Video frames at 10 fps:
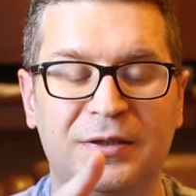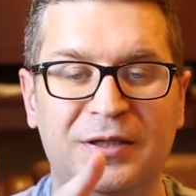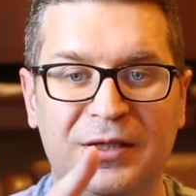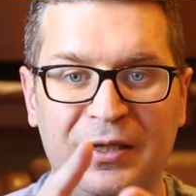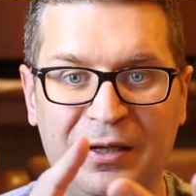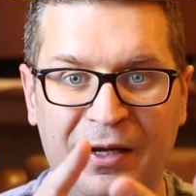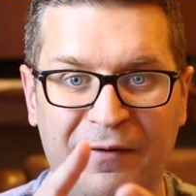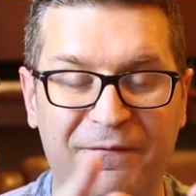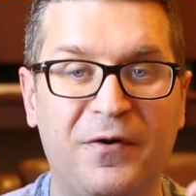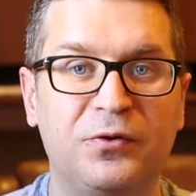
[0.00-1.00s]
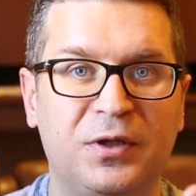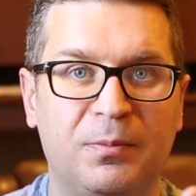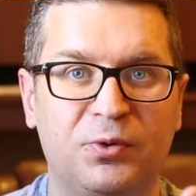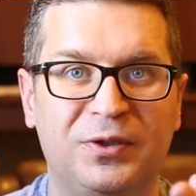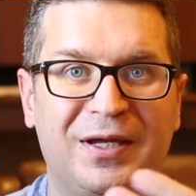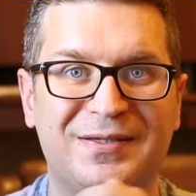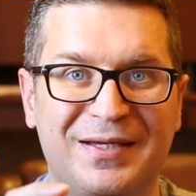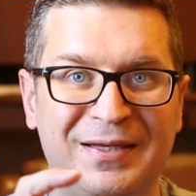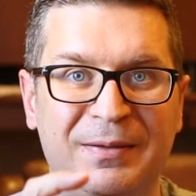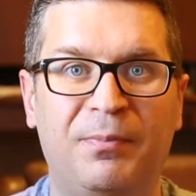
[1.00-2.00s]
the uh, phone number that's
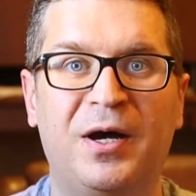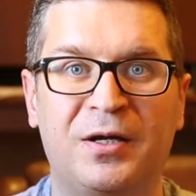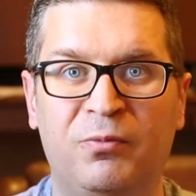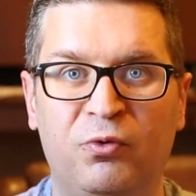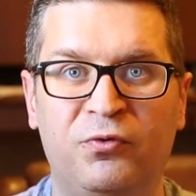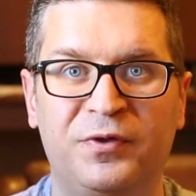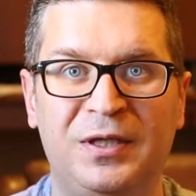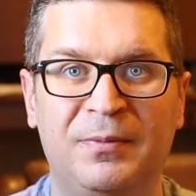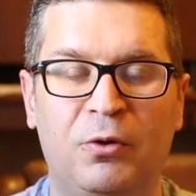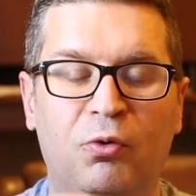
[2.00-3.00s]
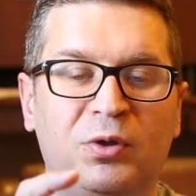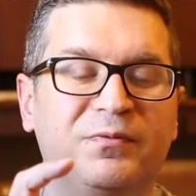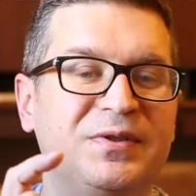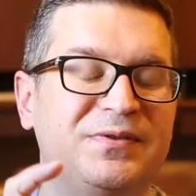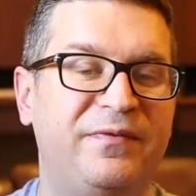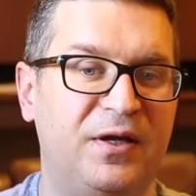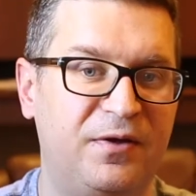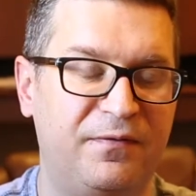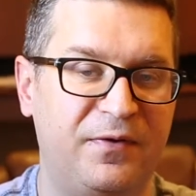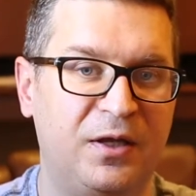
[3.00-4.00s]
in the bottom of email. Always
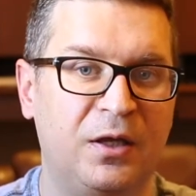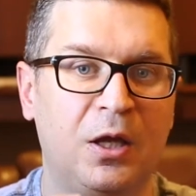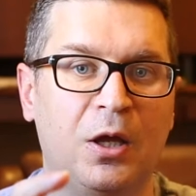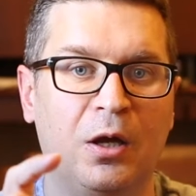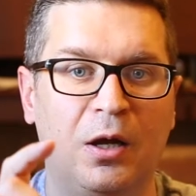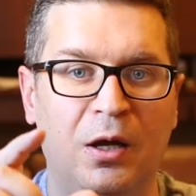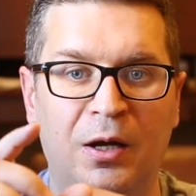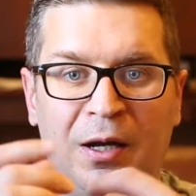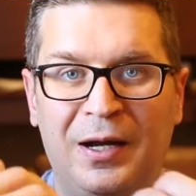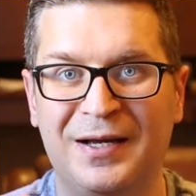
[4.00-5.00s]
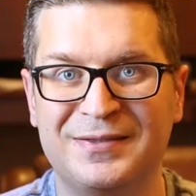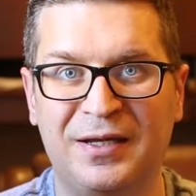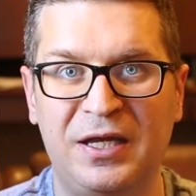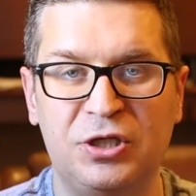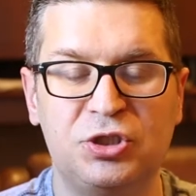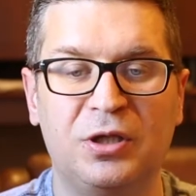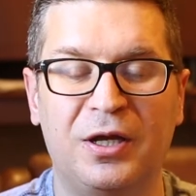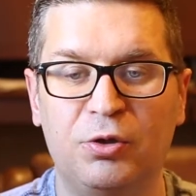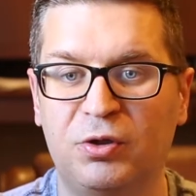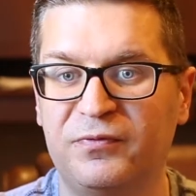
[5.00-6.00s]
verify. Uh, as an agent,
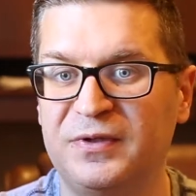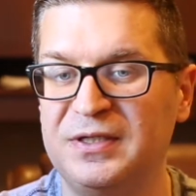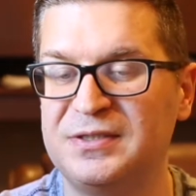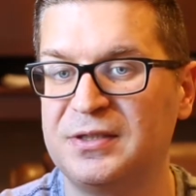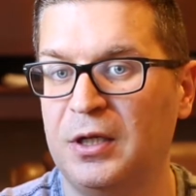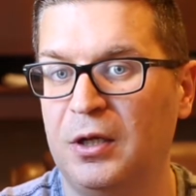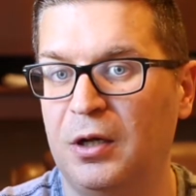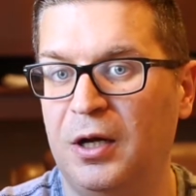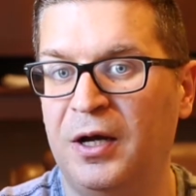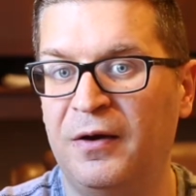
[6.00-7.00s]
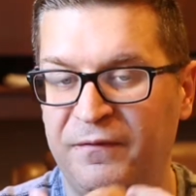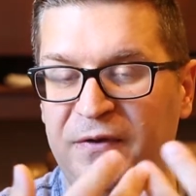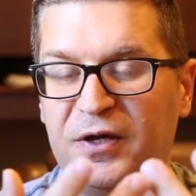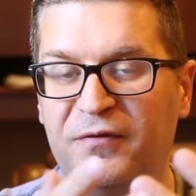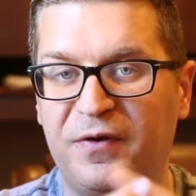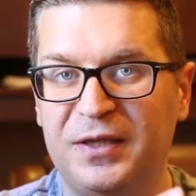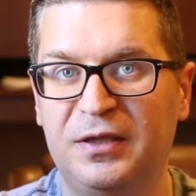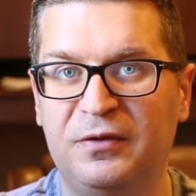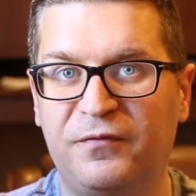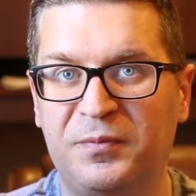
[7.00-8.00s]
I always uh, verify
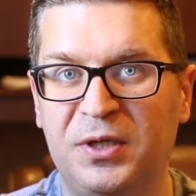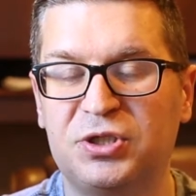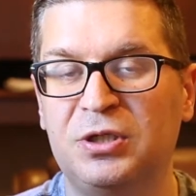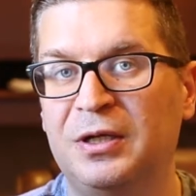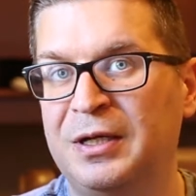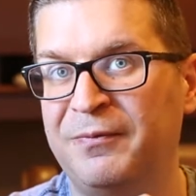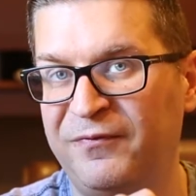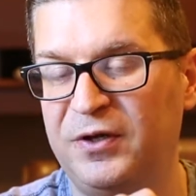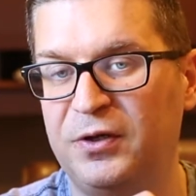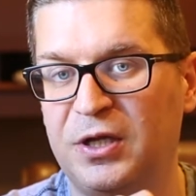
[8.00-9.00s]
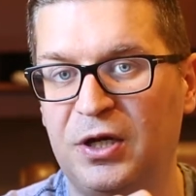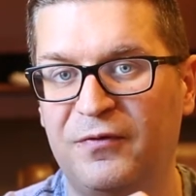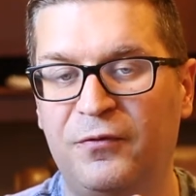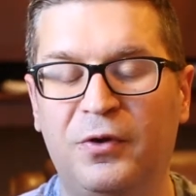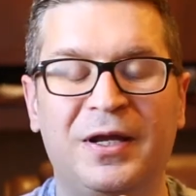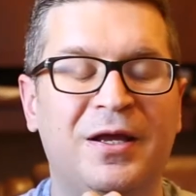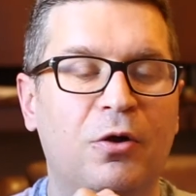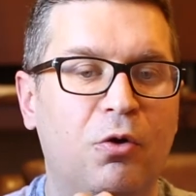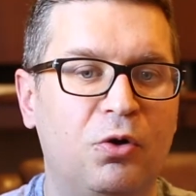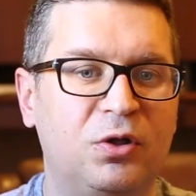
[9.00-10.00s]
that information and I'm very careful. And I
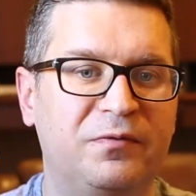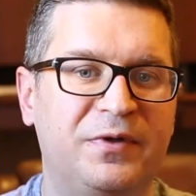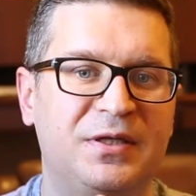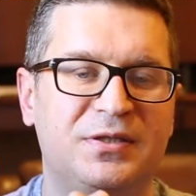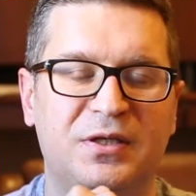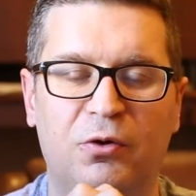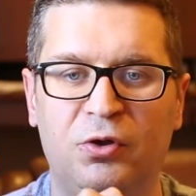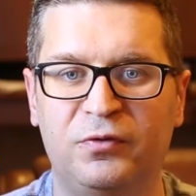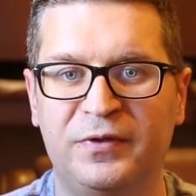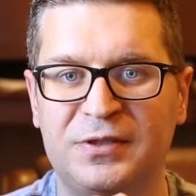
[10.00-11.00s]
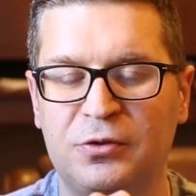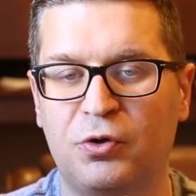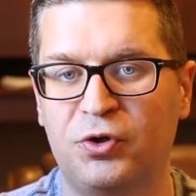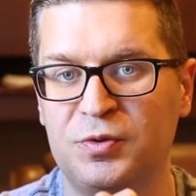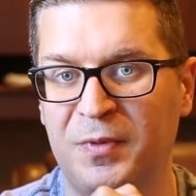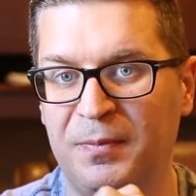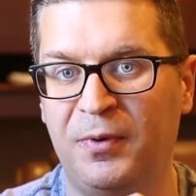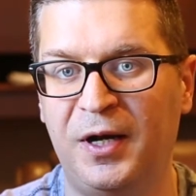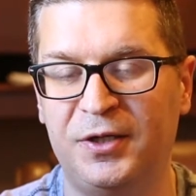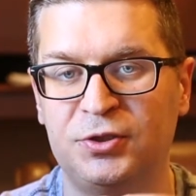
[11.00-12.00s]
always, always encourage my
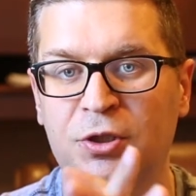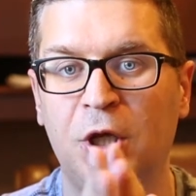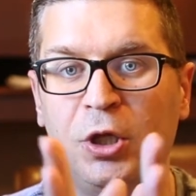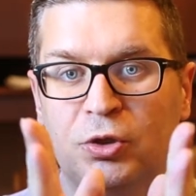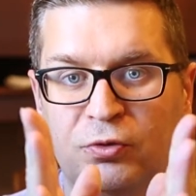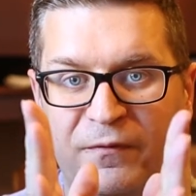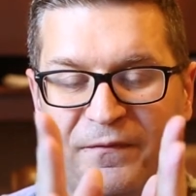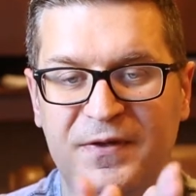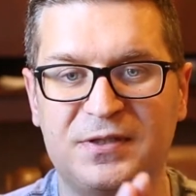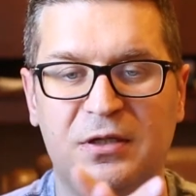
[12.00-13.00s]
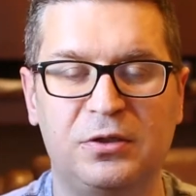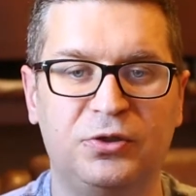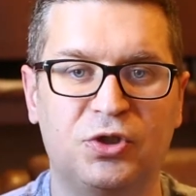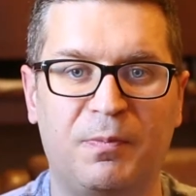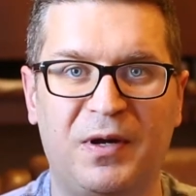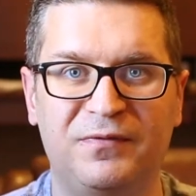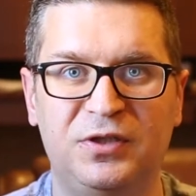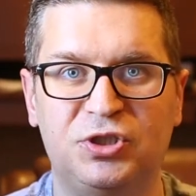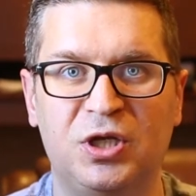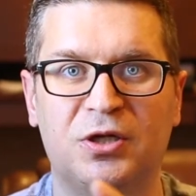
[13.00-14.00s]
buyers to physically drop off
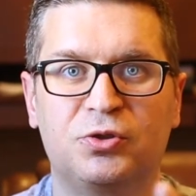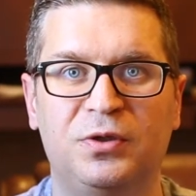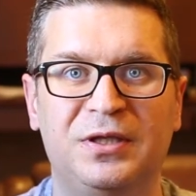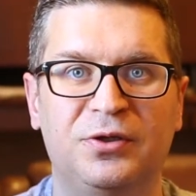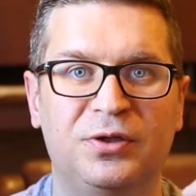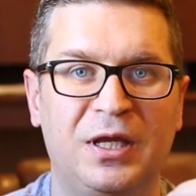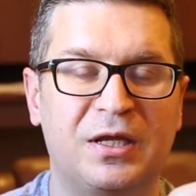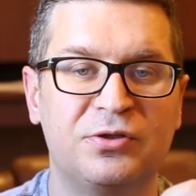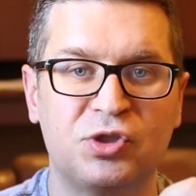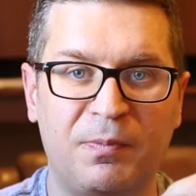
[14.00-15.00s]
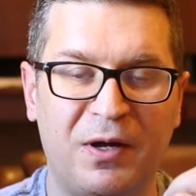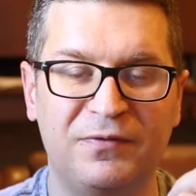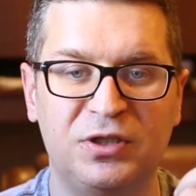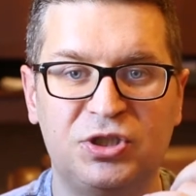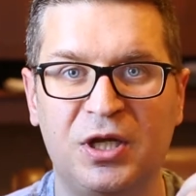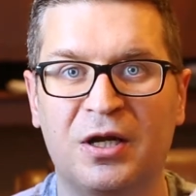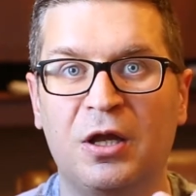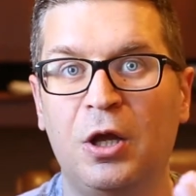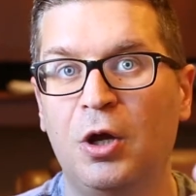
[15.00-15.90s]
the check. So either they can drop off the check